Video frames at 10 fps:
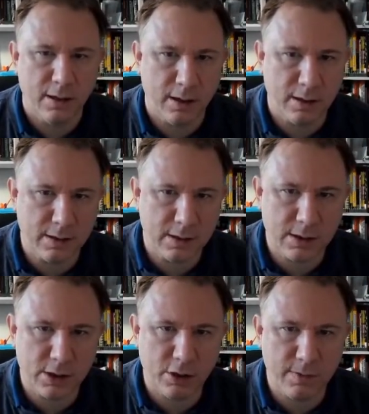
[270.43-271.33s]
And does
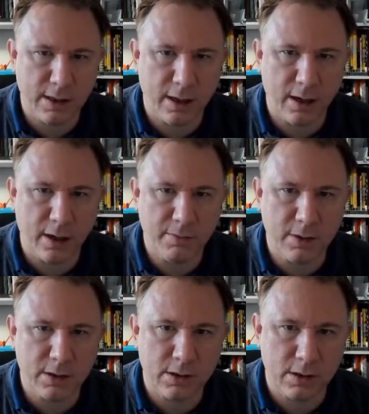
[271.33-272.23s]
this show me an
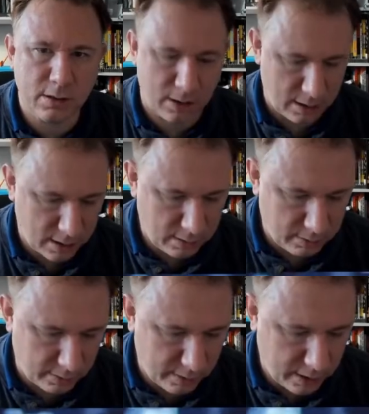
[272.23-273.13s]
alignment? I don't
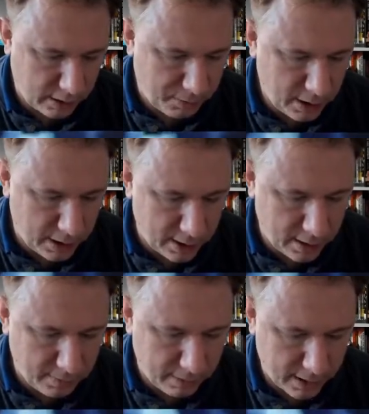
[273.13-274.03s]
want to, I could put it in
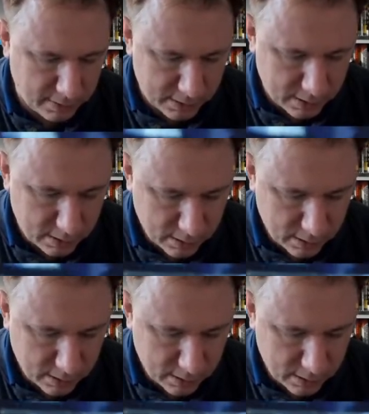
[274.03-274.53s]
here perhaps,